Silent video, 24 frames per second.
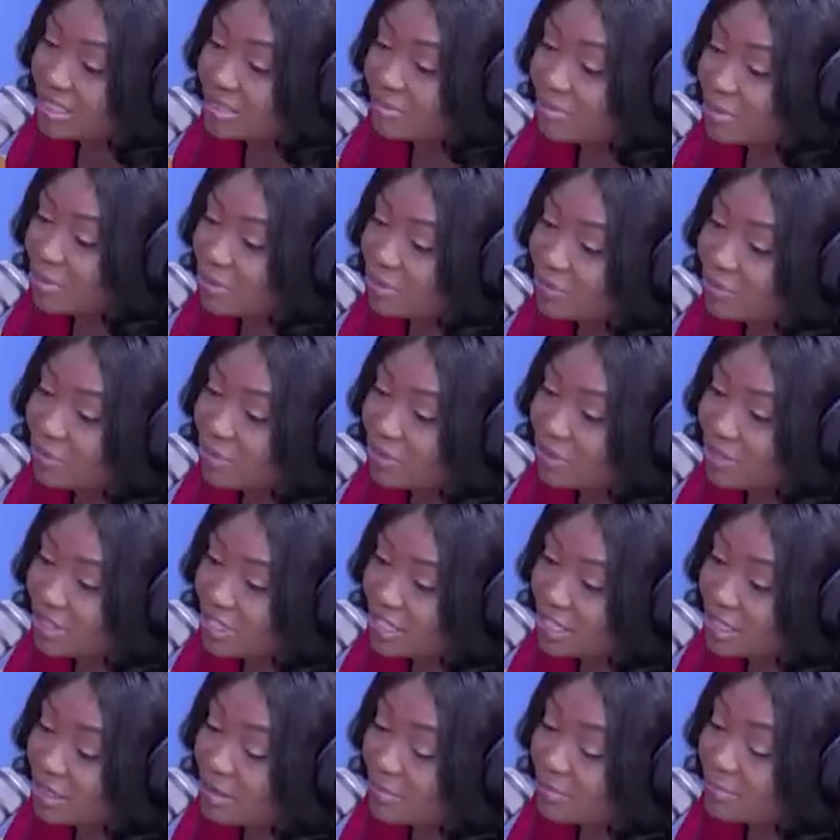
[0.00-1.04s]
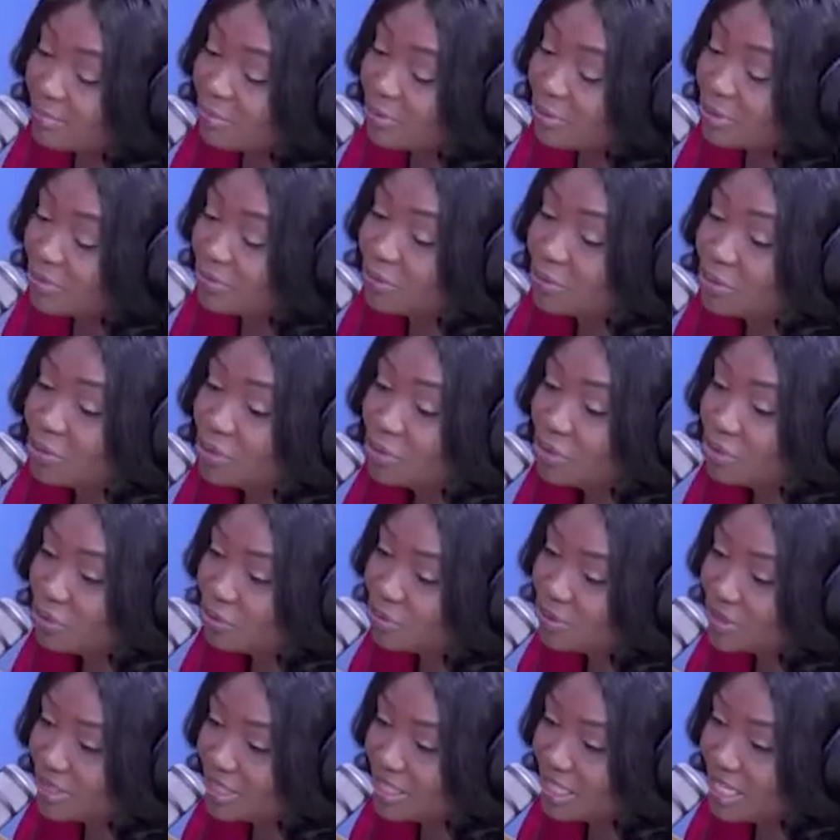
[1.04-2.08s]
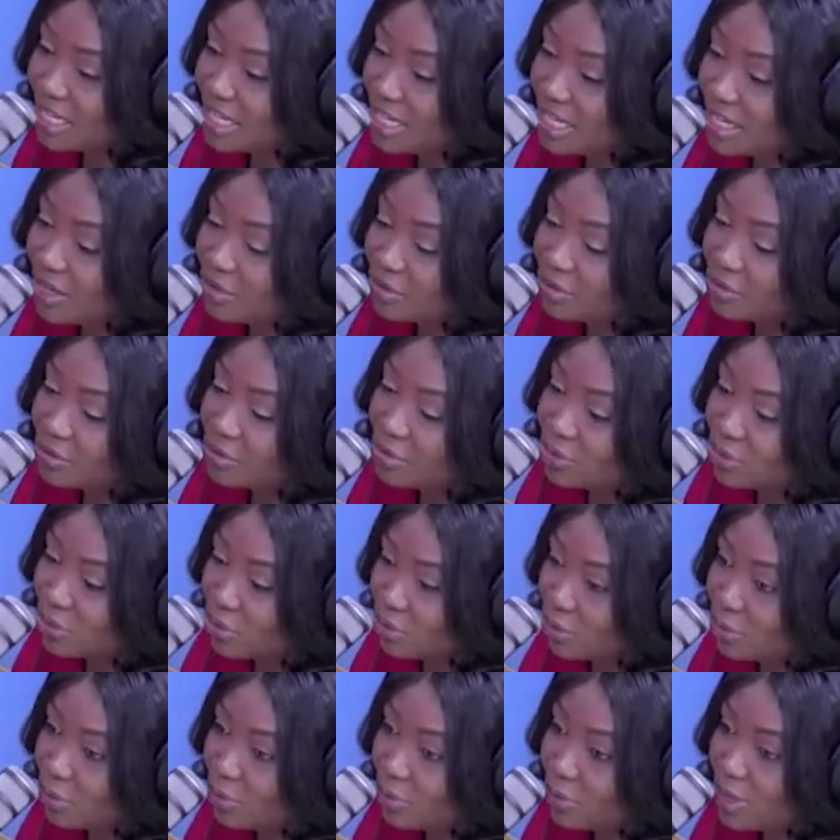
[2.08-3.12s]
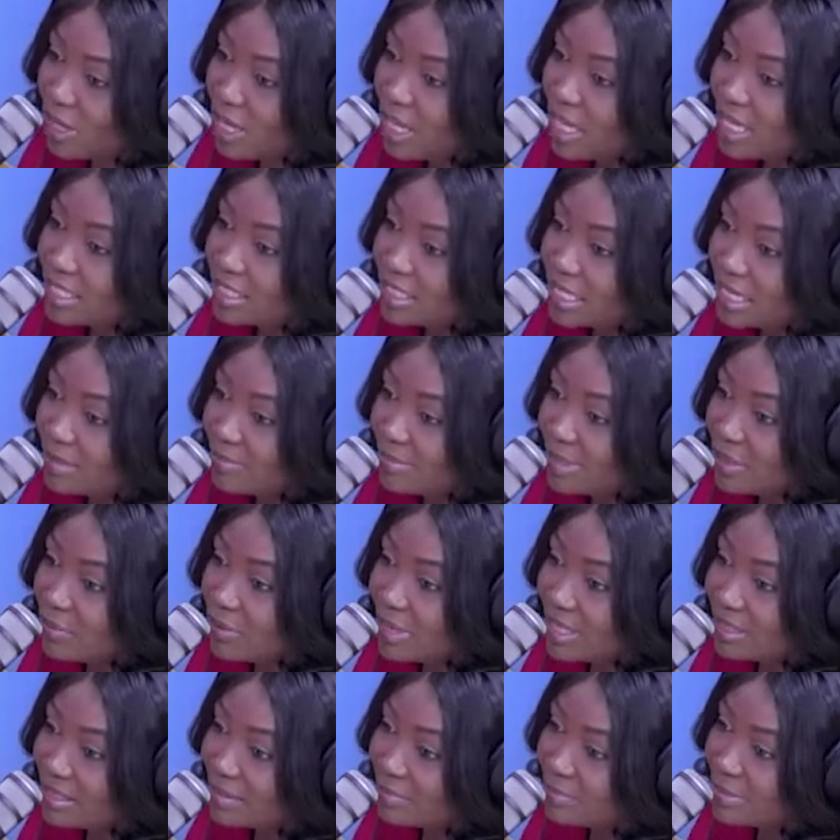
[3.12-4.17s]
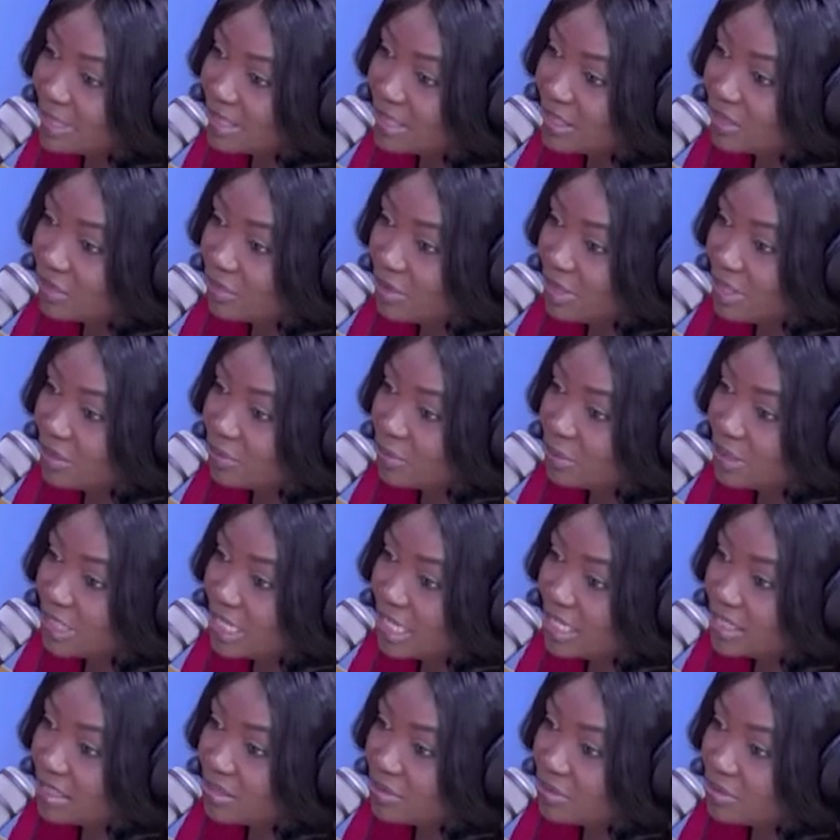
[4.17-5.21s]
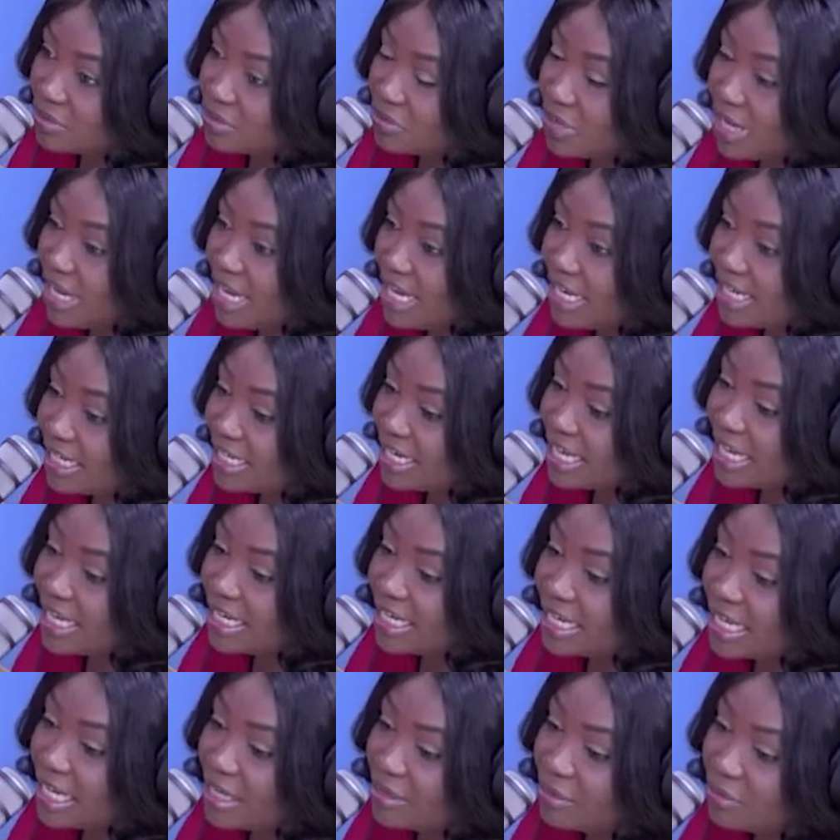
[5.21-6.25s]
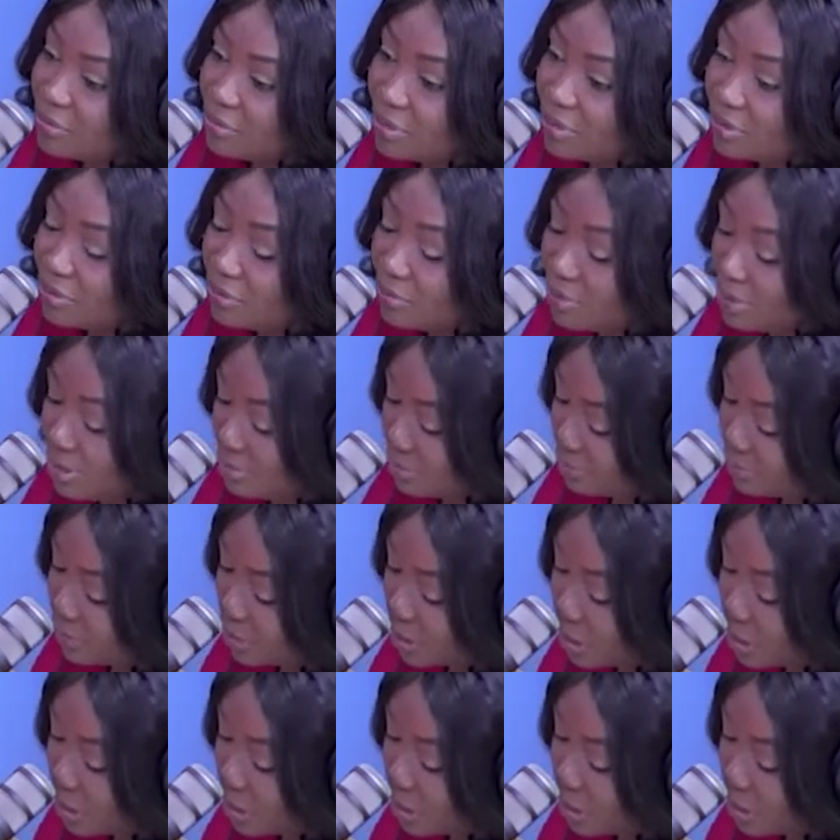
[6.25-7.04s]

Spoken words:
this beautiful Tuesday on the show, send me a WhatsApp message 08180089933.